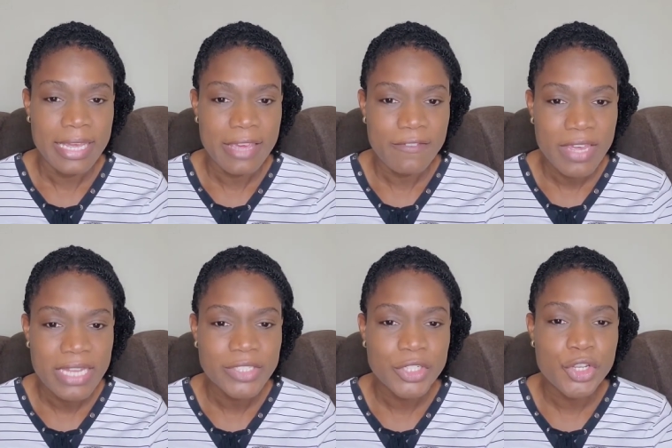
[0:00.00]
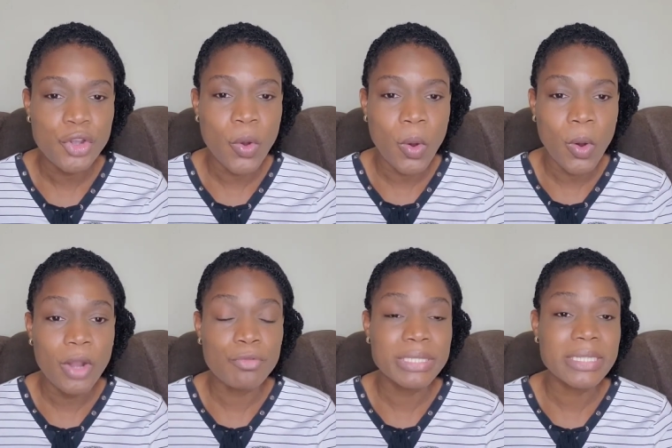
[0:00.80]
Giving it your
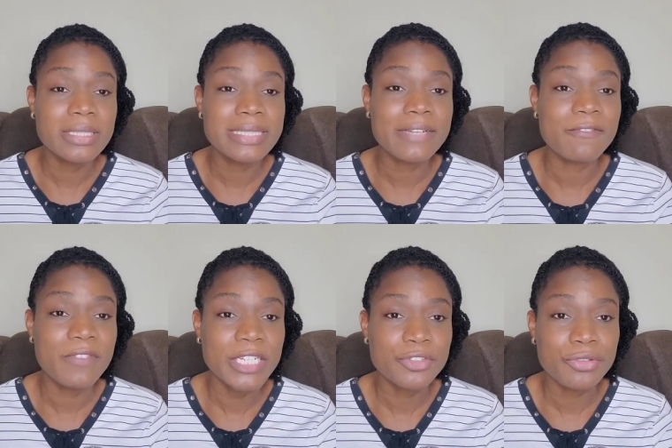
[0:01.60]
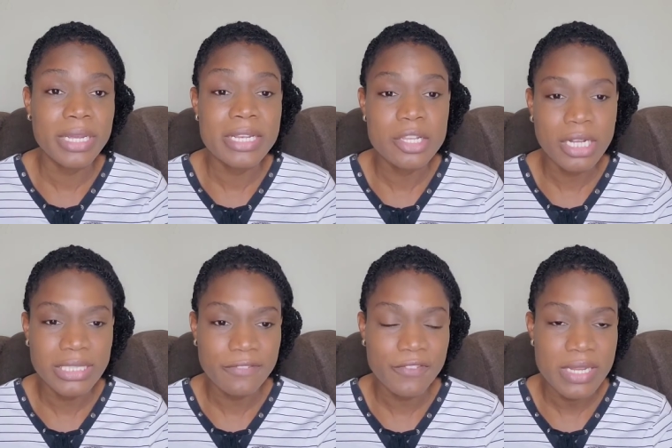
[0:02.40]
all results in victory,
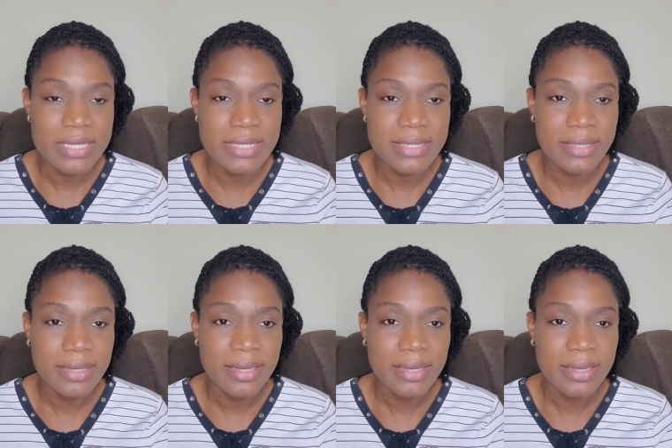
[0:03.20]
not defeat,